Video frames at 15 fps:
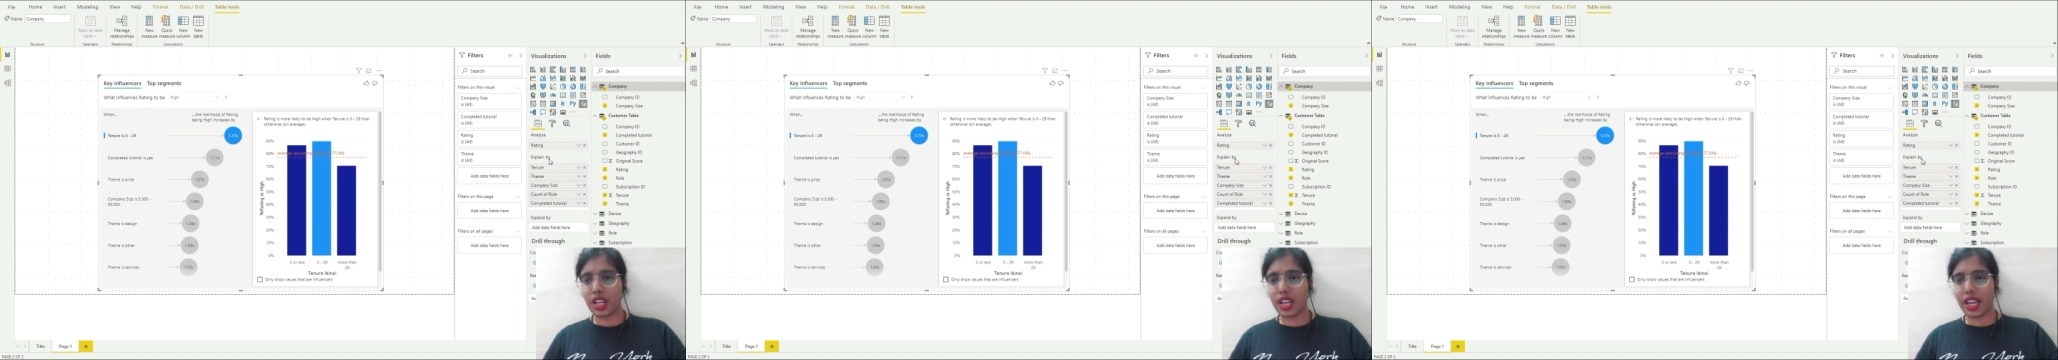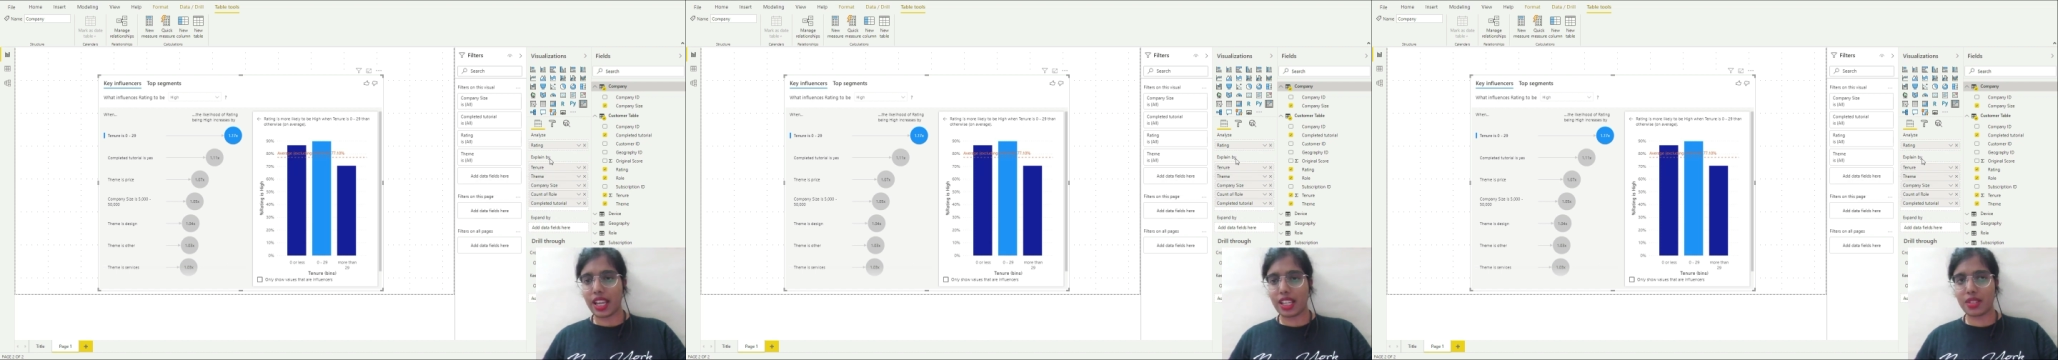
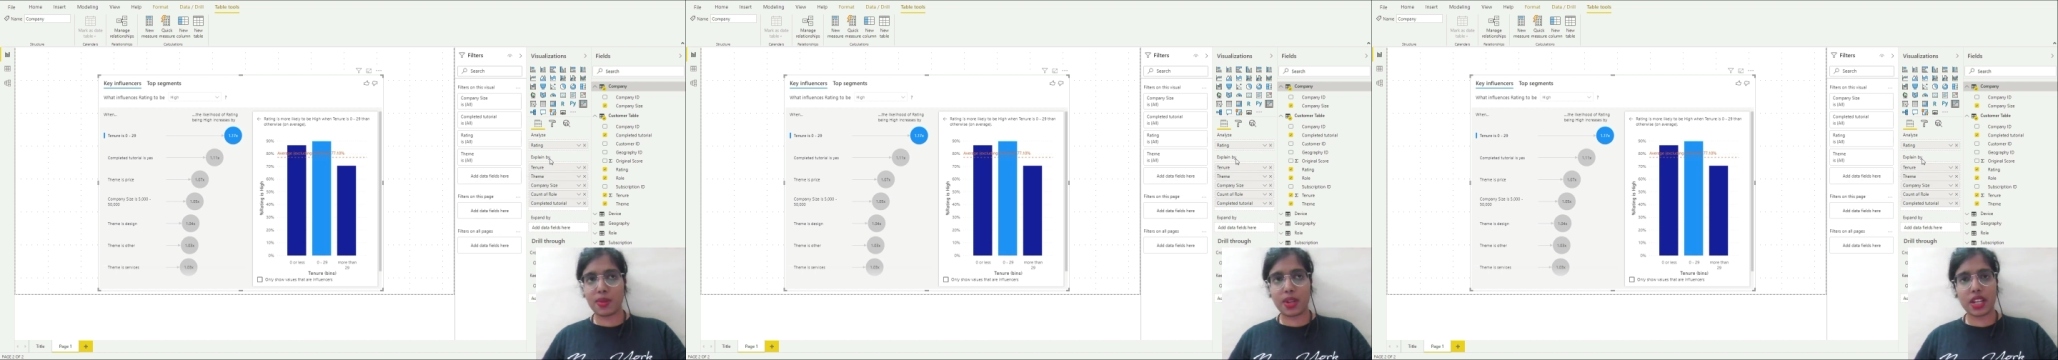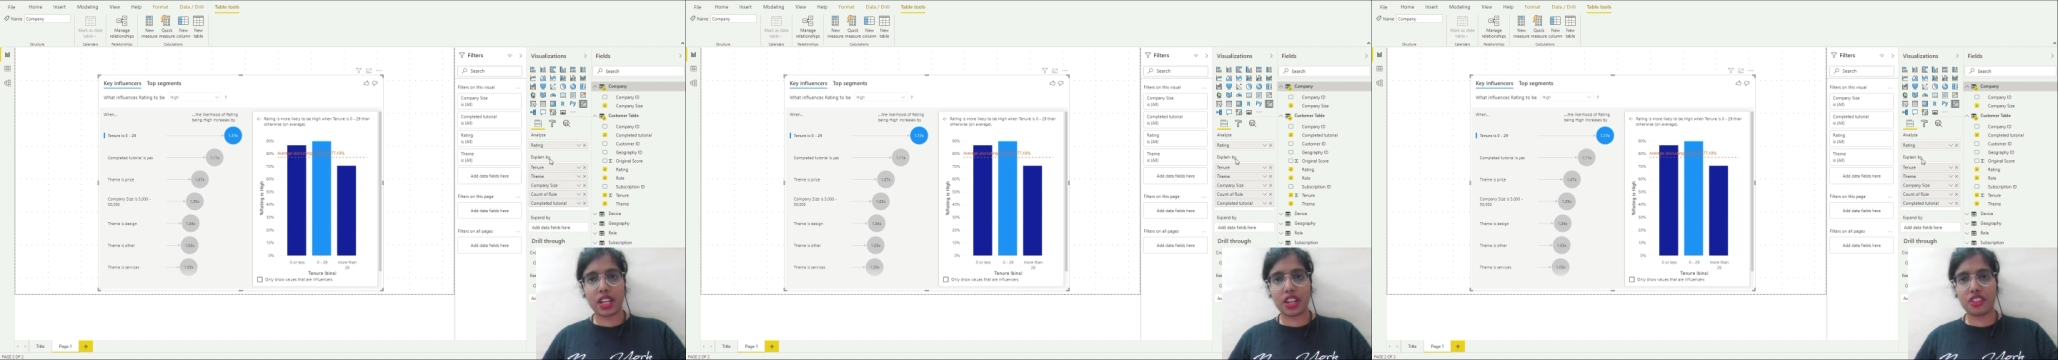the
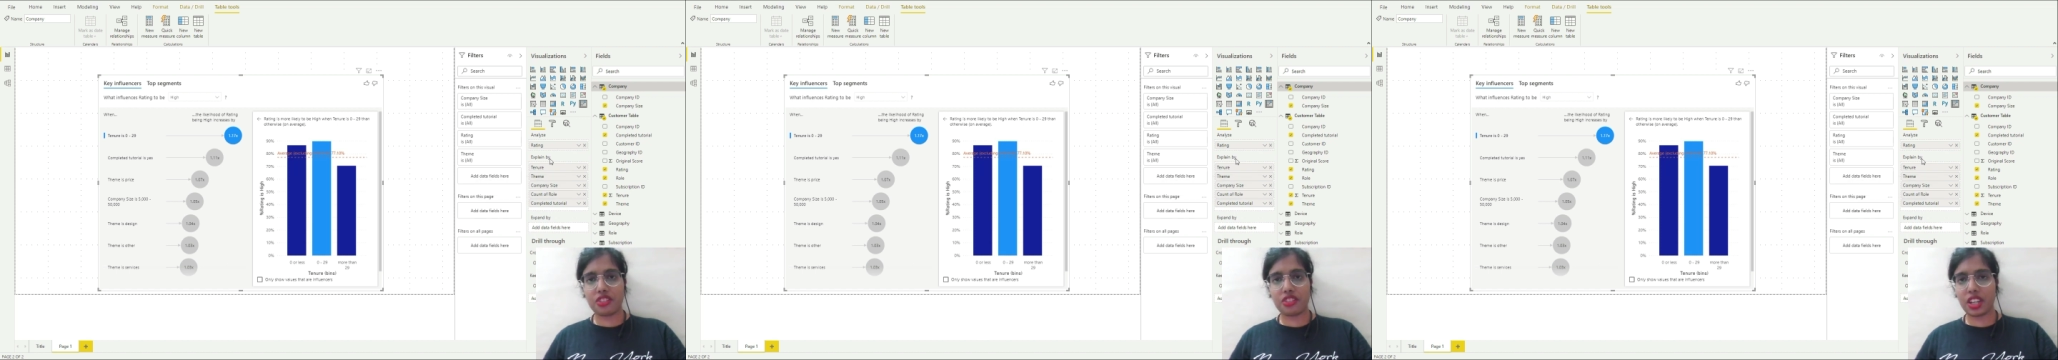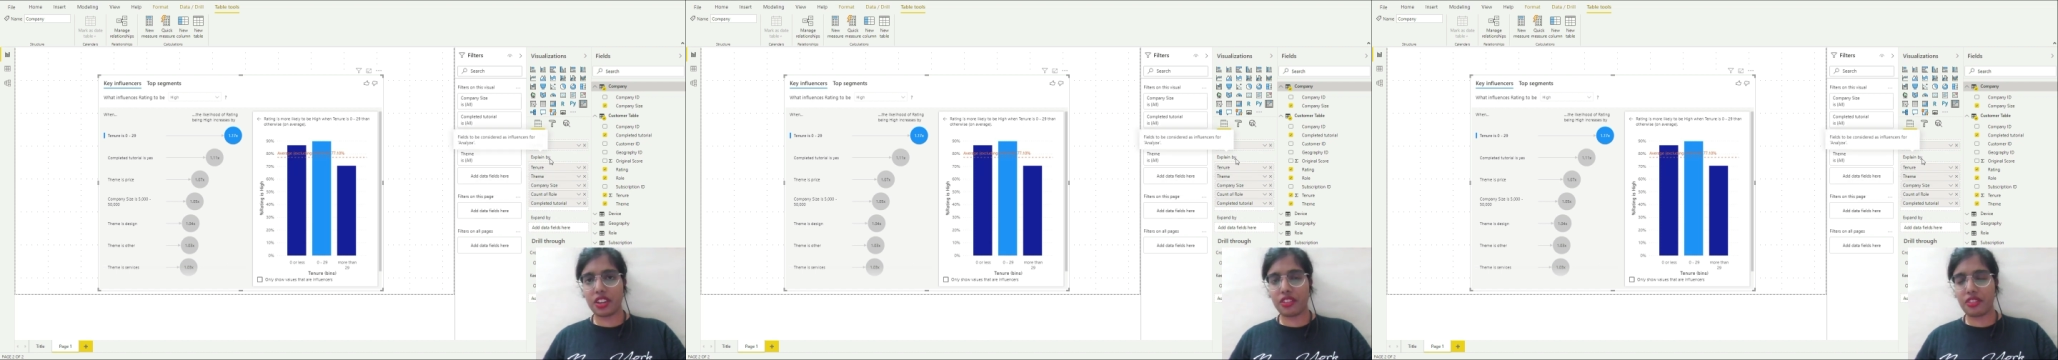
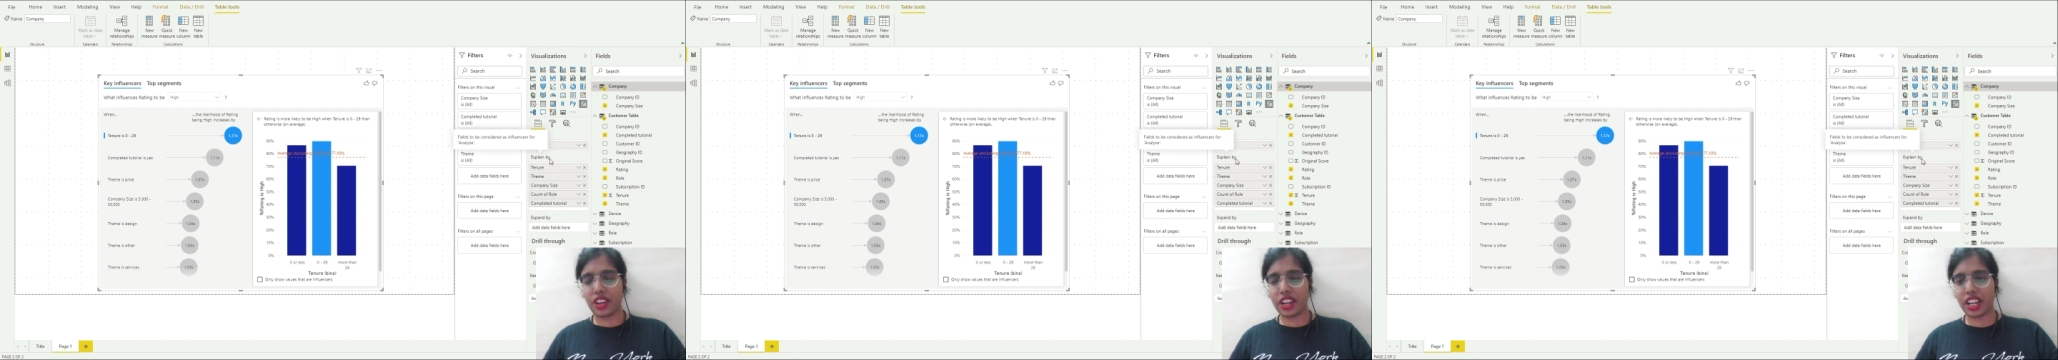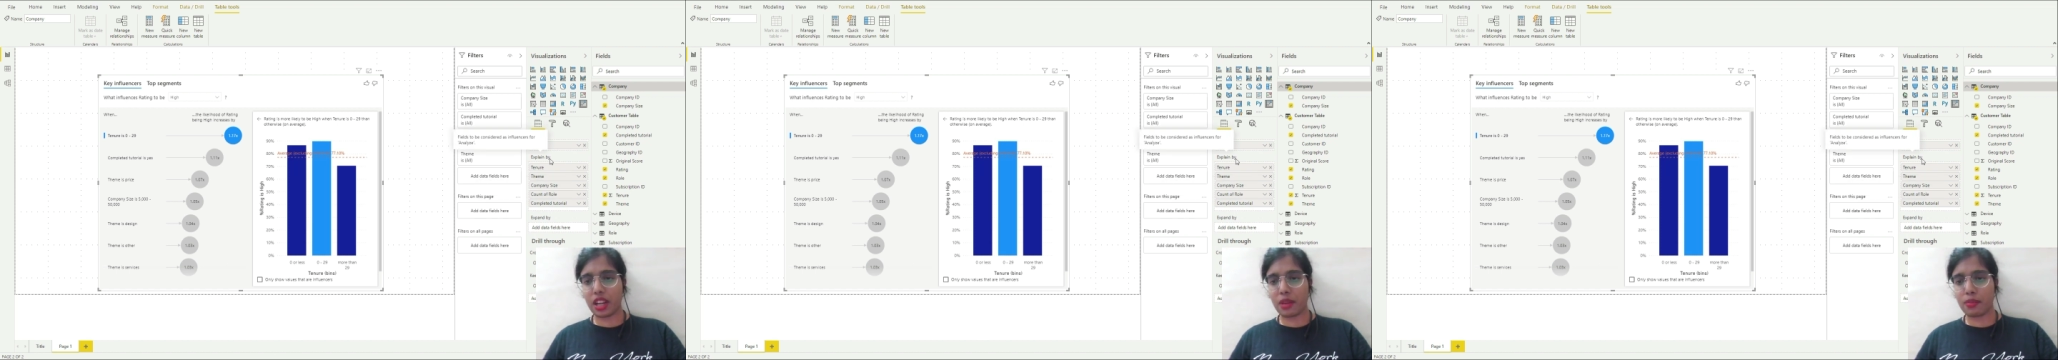explanatory
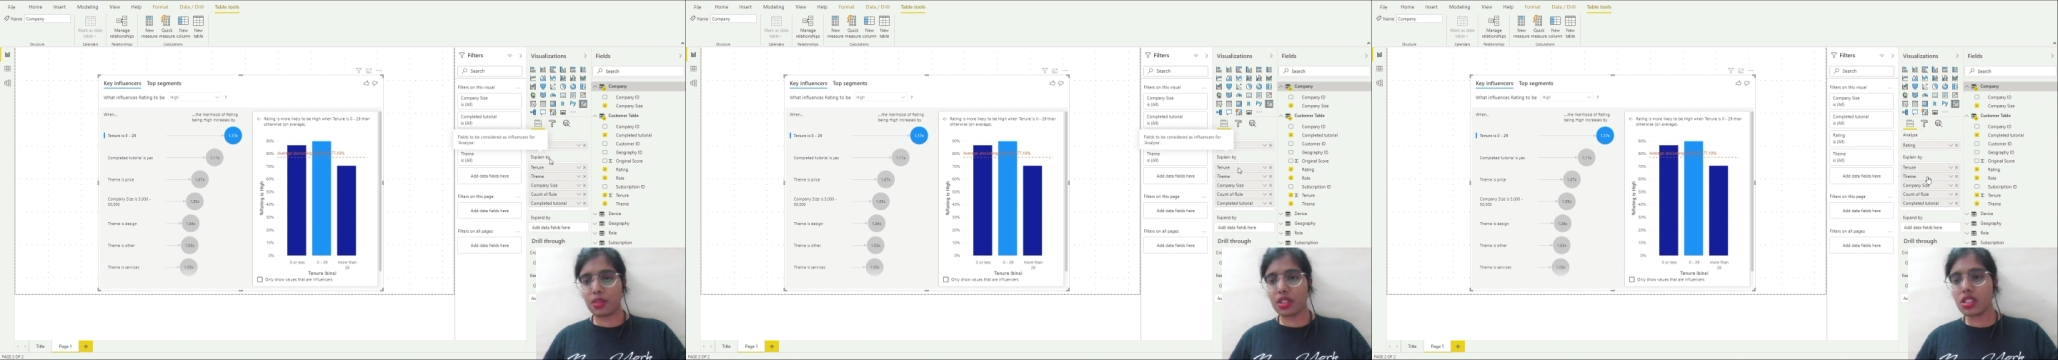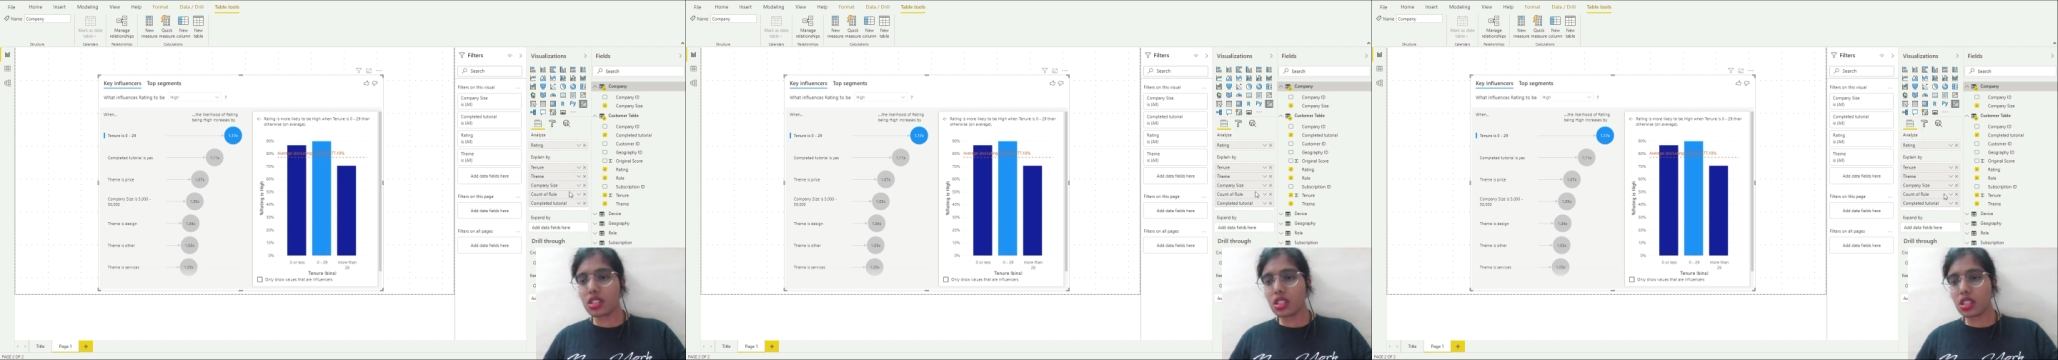
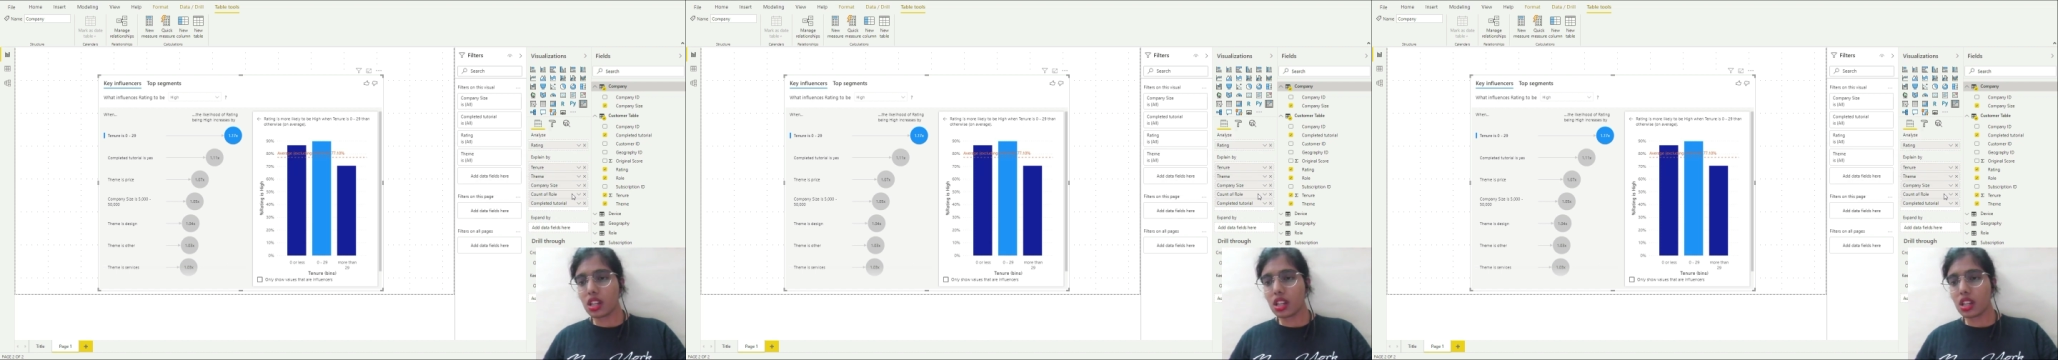variables.